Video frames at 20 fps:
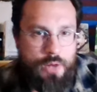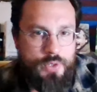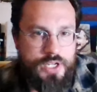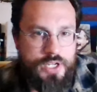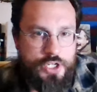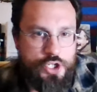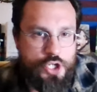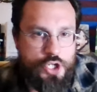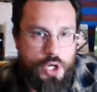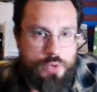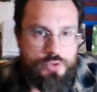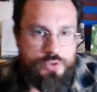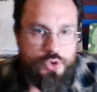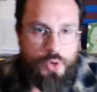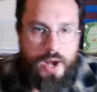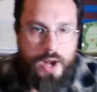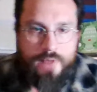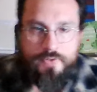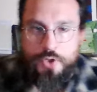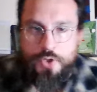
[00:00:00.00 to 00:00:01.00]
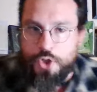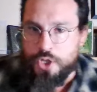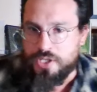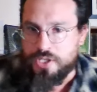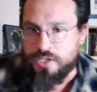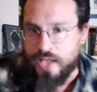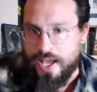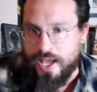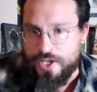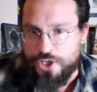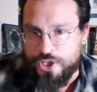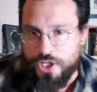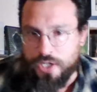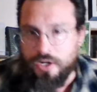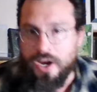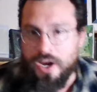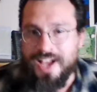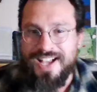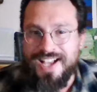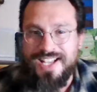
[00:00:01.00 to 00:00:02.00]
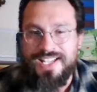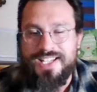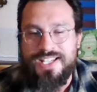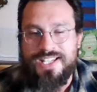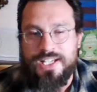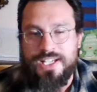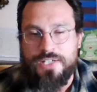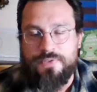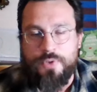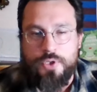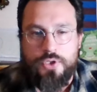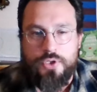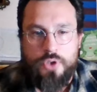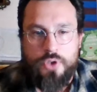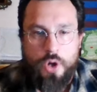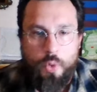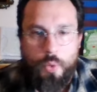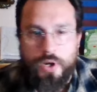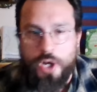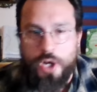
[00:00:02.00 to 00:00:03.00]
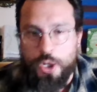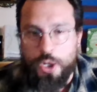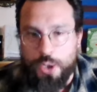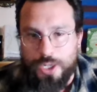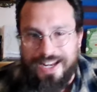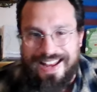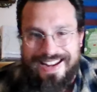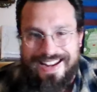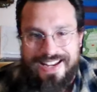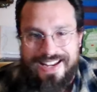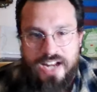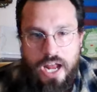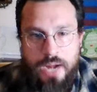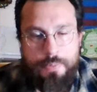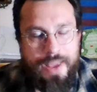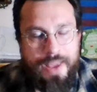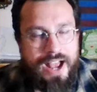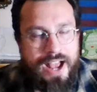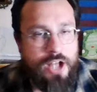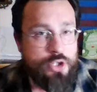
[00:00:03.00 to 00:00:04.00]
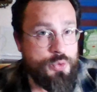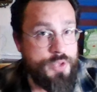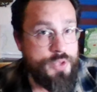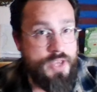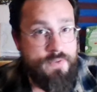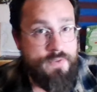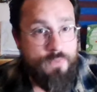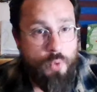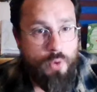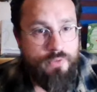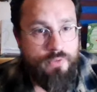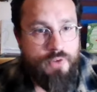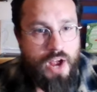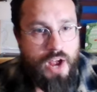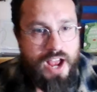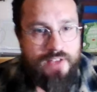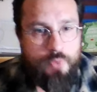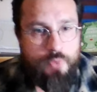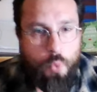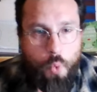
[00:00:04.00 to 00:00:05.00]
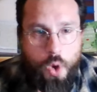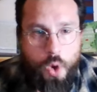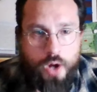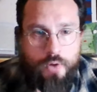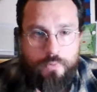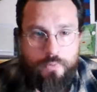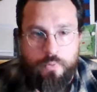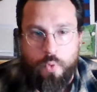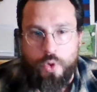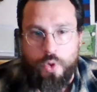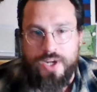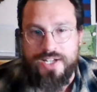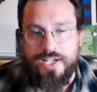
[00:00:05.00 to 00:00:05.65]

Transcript: Nic Jones, drafted just last year, six foot tall, 189 pounds, with a 4'5, 140.